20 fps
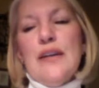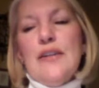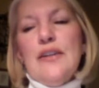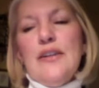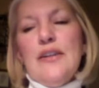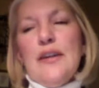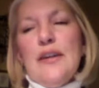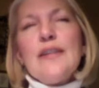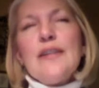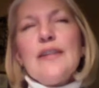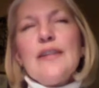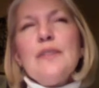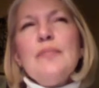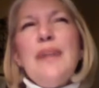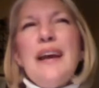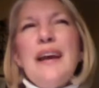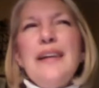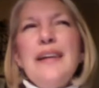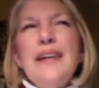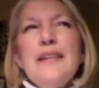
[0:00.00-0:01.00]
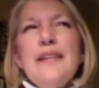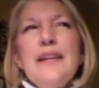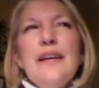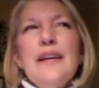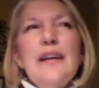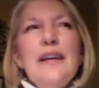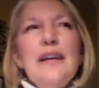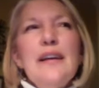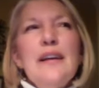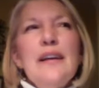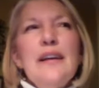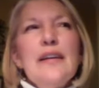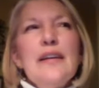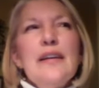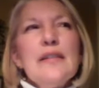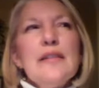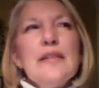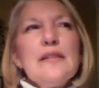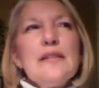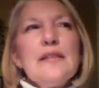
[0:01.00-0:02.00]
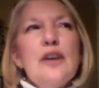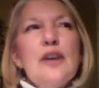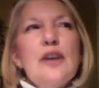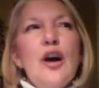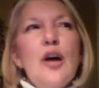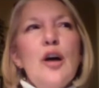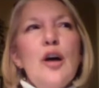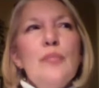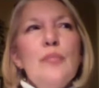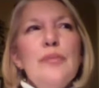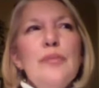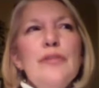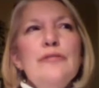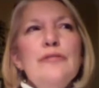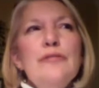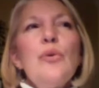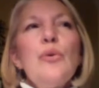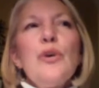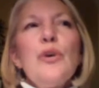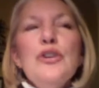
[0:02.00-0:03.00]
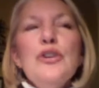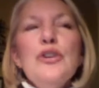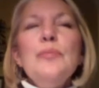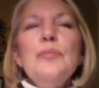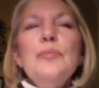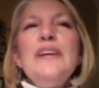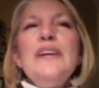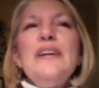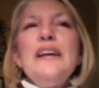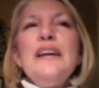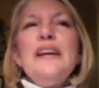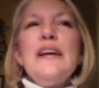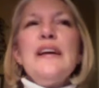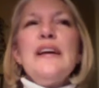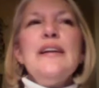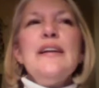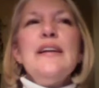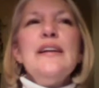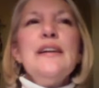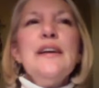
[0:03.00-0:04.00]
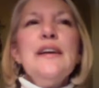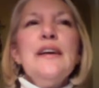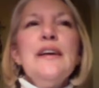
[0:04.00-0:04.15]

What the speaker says: I think the main thing is before you begin